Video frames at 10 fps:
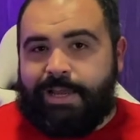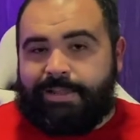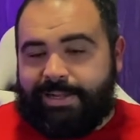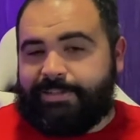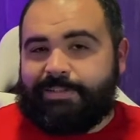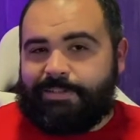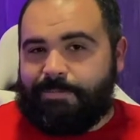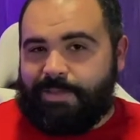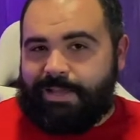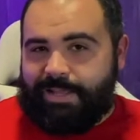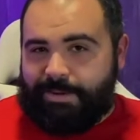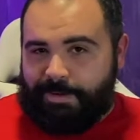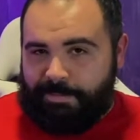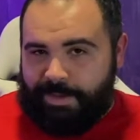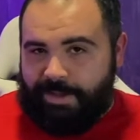That's something that I'm
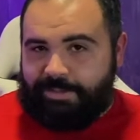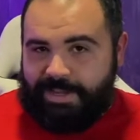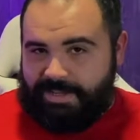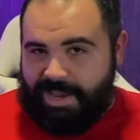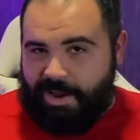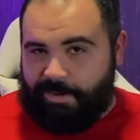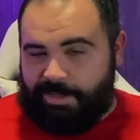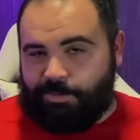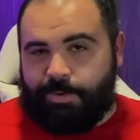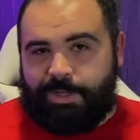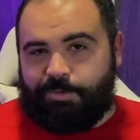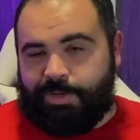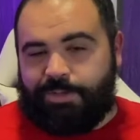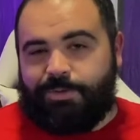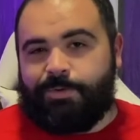going to be hunting down in
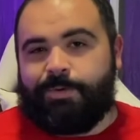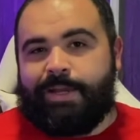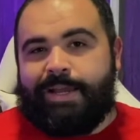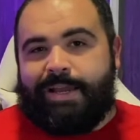2022